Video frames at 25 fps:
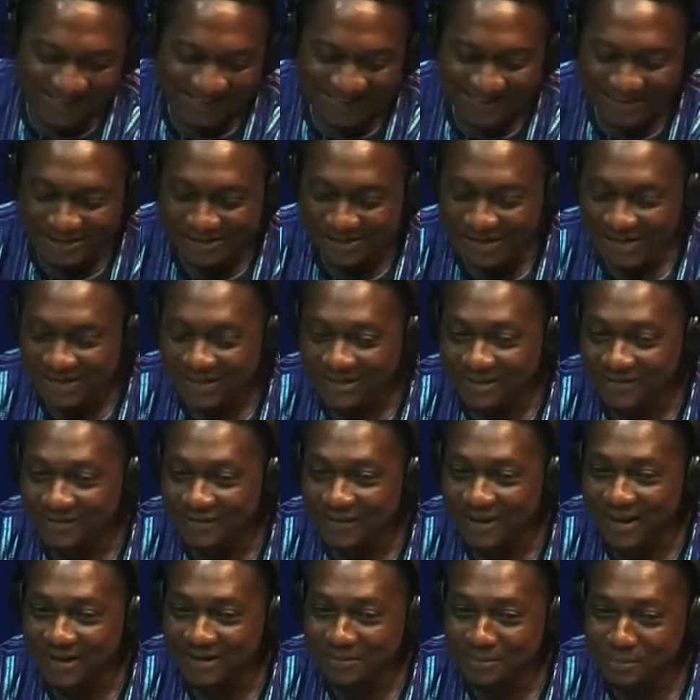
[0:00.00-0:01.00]
to say the
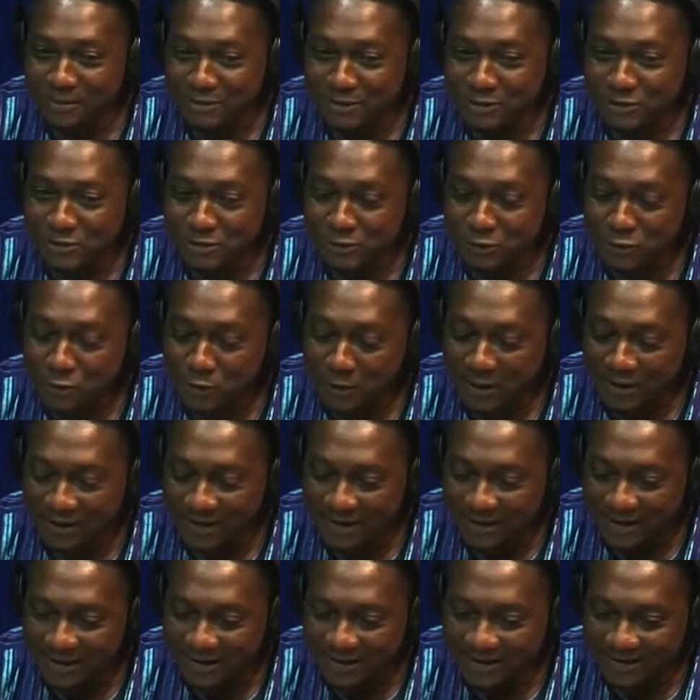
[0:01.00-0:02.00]
fact, between you and
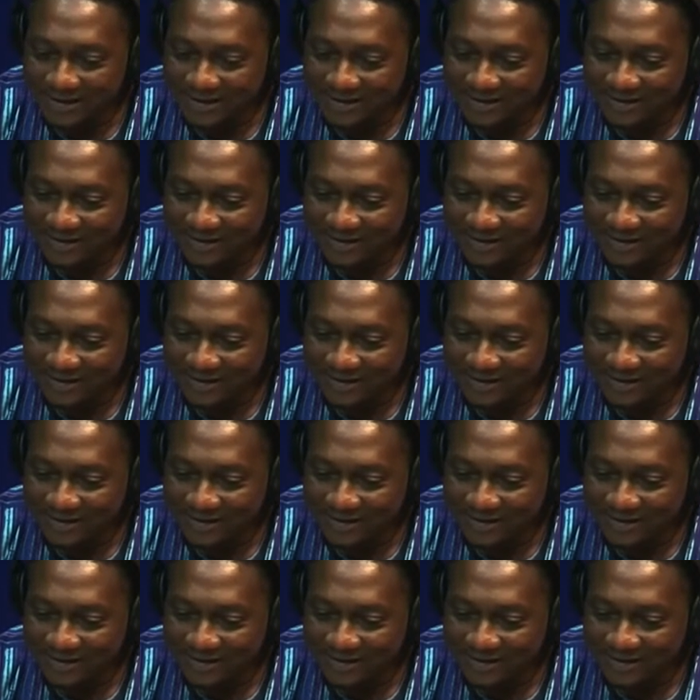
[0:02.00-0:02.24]
I,